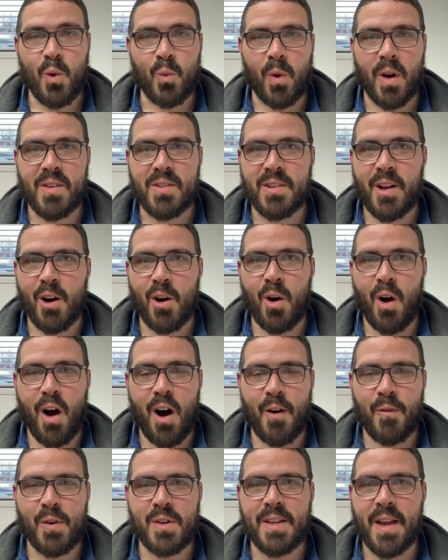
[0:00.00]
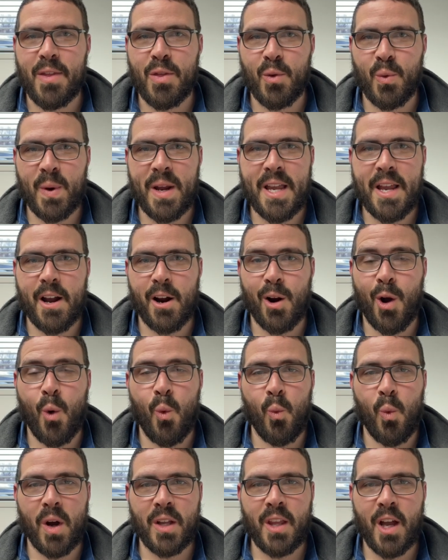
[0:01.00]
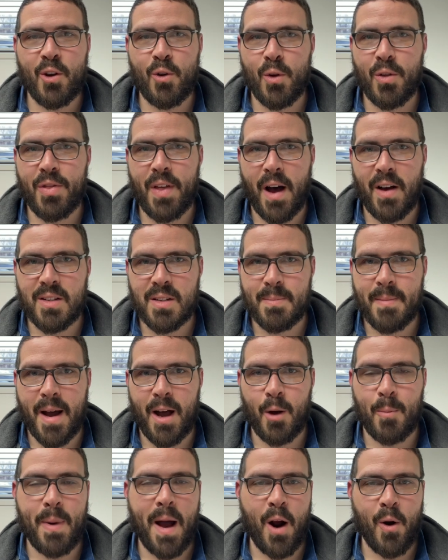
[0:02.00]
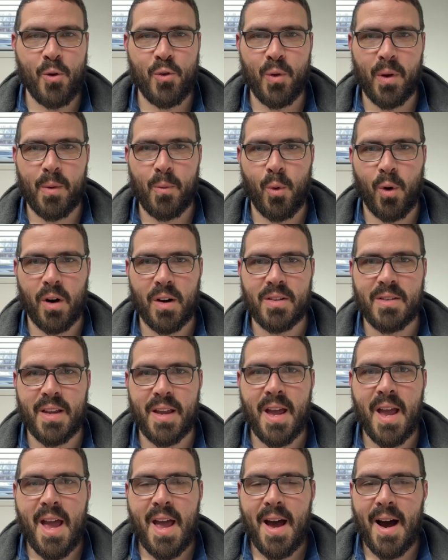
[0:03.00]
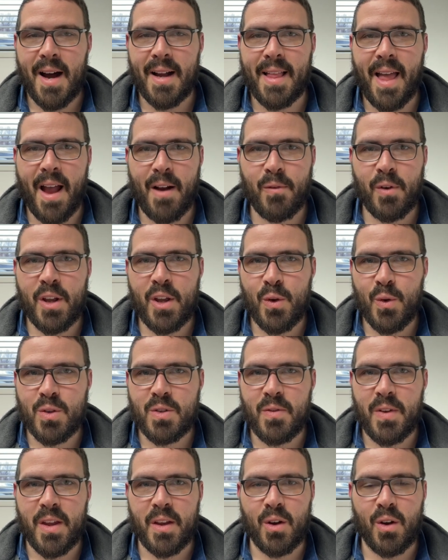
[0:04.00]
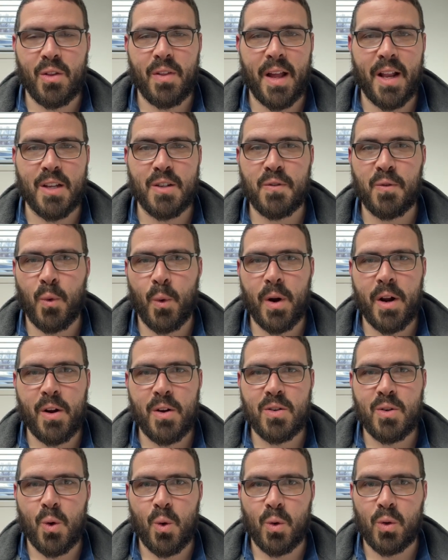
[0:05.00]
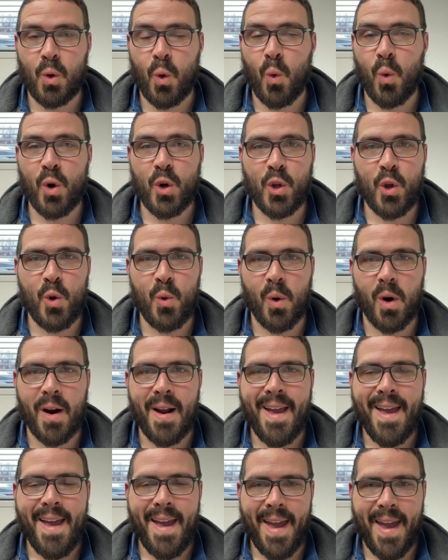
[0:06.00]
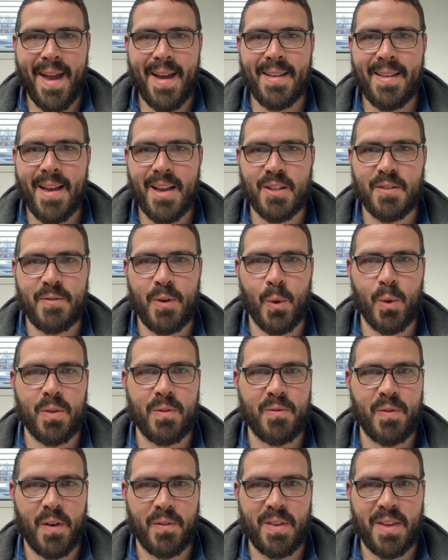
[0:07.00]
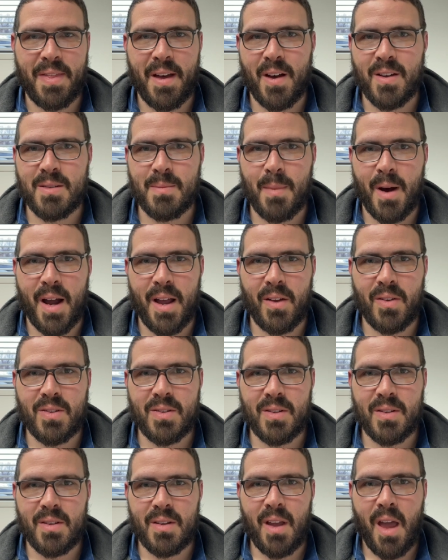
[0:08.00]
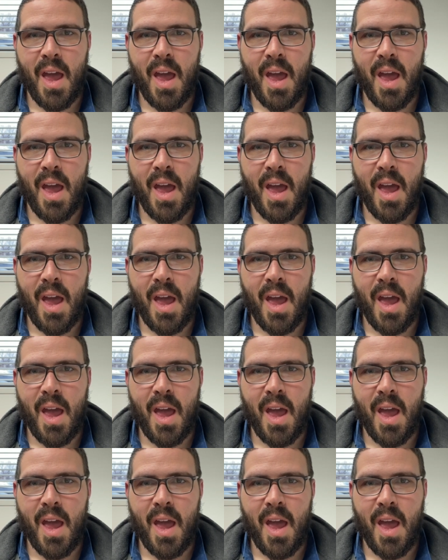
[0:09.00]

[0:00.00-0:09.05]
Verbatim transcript: Russ Darrow offers a three year, 100,000 mile powertrain warranty on every used vehicle that is four years old or newer and has fewer than 50,000 miles.